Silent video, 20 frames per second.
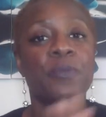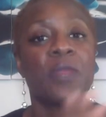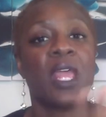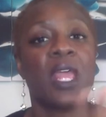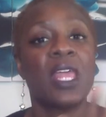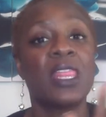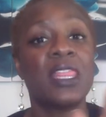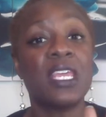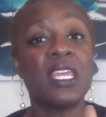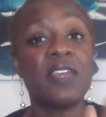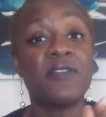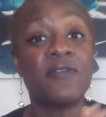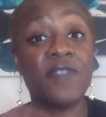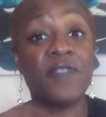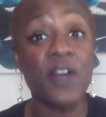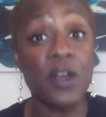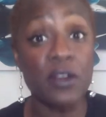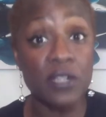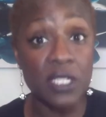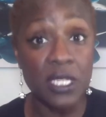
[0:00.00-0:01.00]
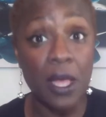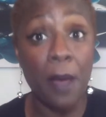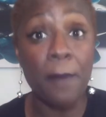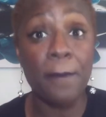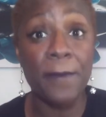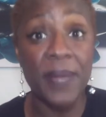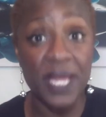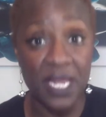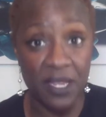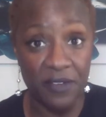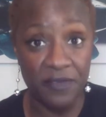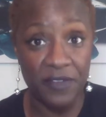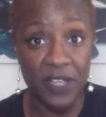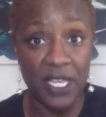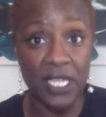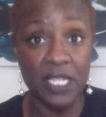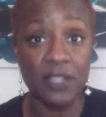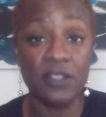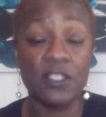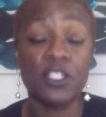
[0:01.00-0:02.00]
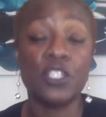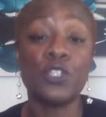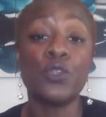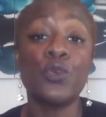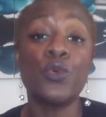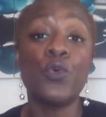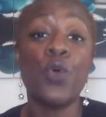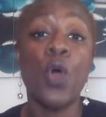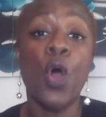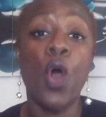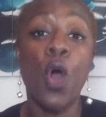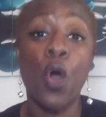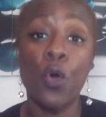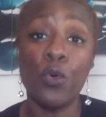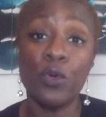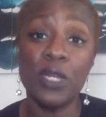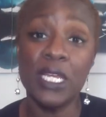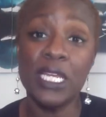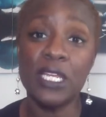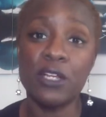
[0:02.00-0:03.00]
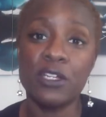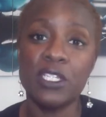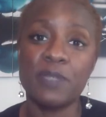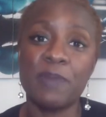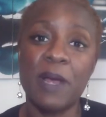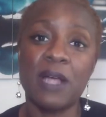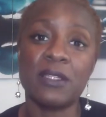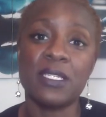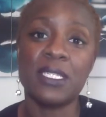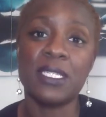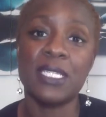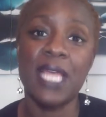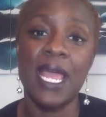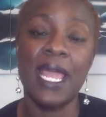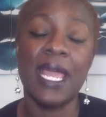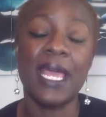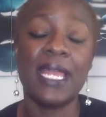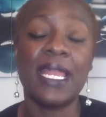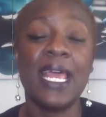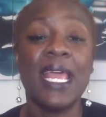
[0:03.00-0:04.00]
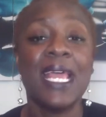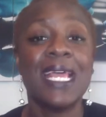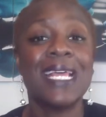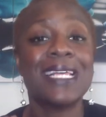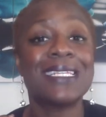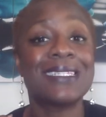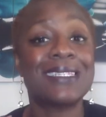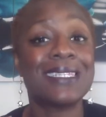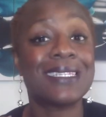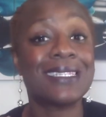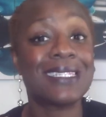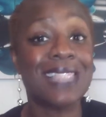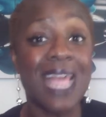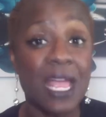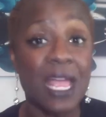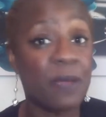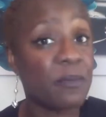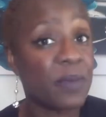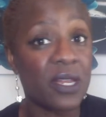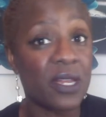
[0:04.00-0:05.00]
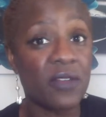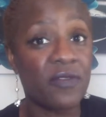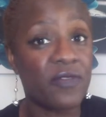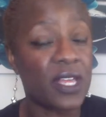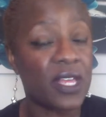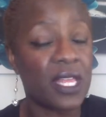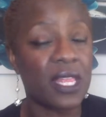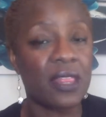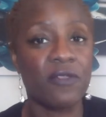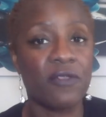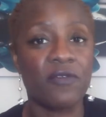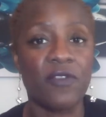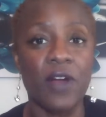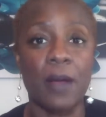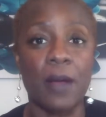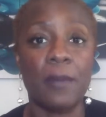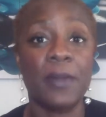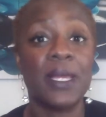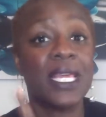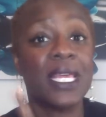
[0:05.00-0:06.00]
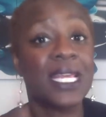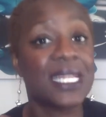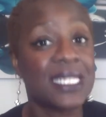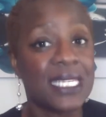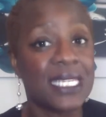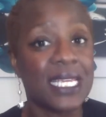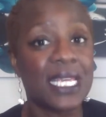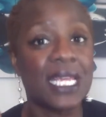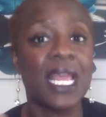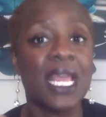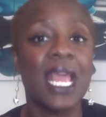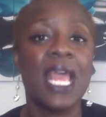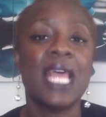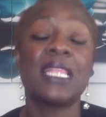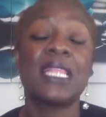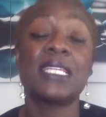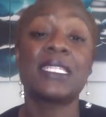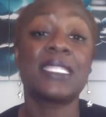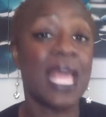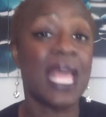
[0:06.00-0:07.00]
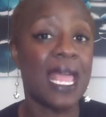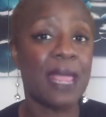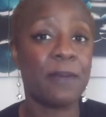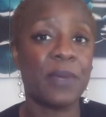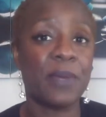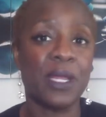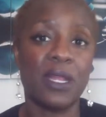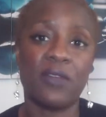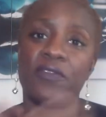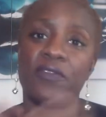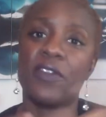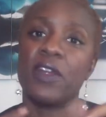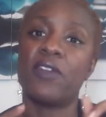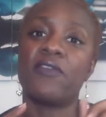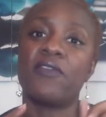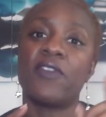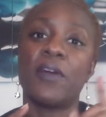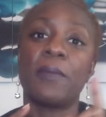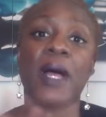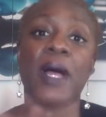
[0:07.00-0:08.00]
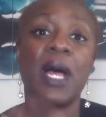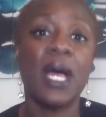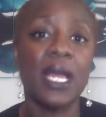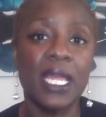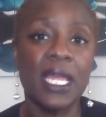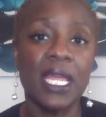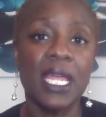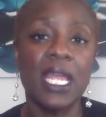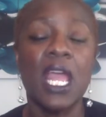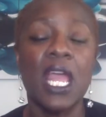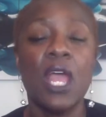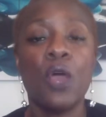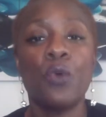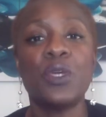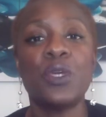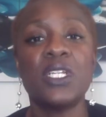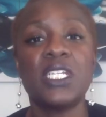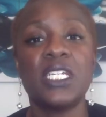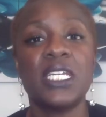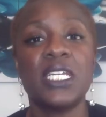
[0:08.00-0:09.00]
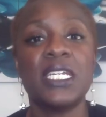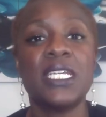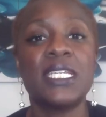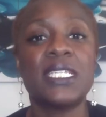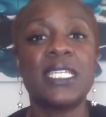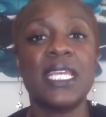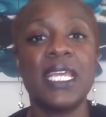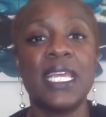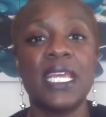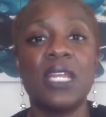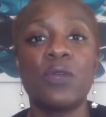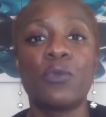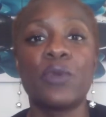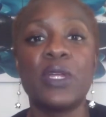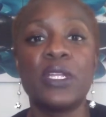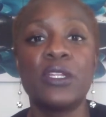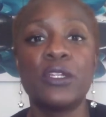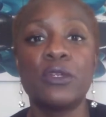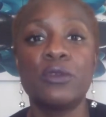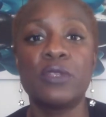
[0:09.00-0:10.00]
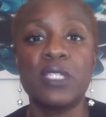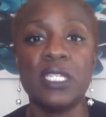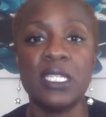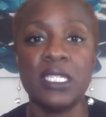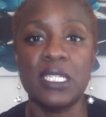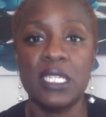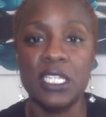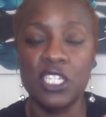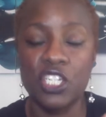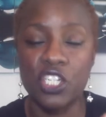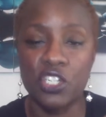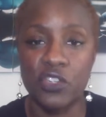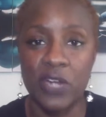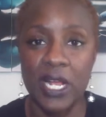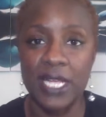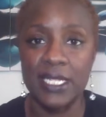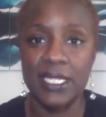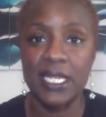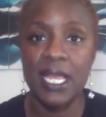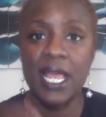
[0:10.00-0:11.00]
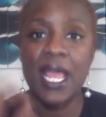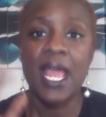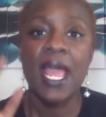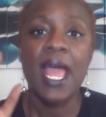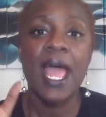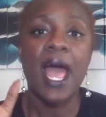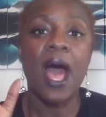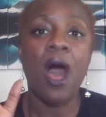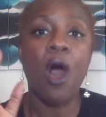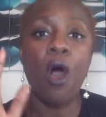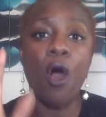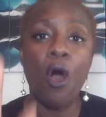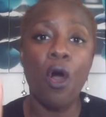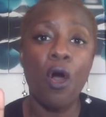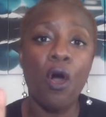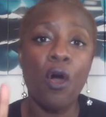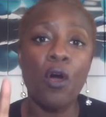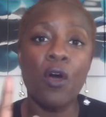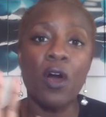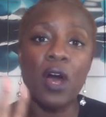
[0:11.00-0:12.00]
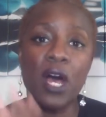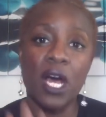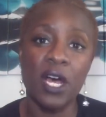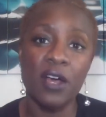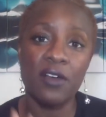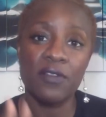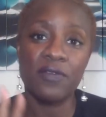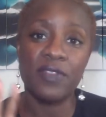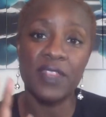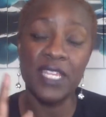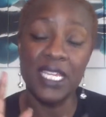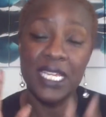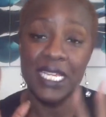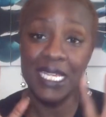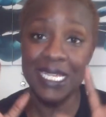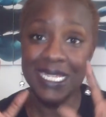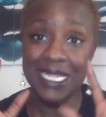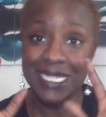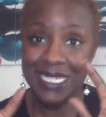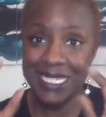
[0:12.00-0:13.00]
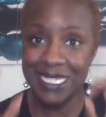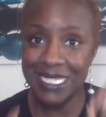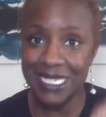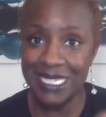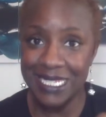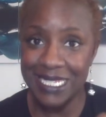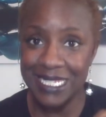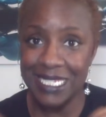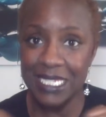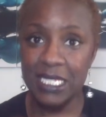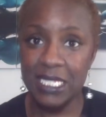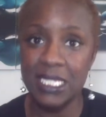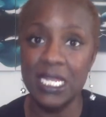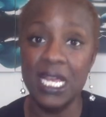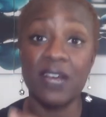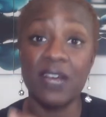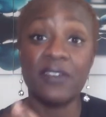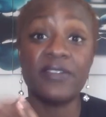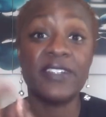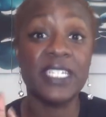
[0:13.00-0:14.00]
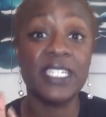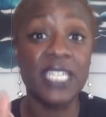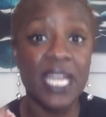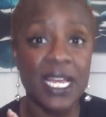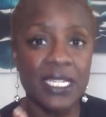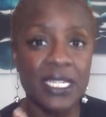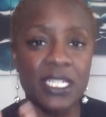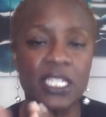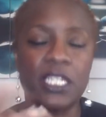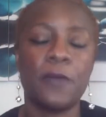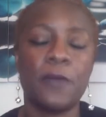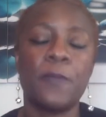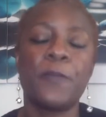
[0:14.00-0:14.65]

the first benefit to holding your spouse's hand is the same benefit from kissing, the same benefit from hugging, which is it reduces stress all of the senses of touch,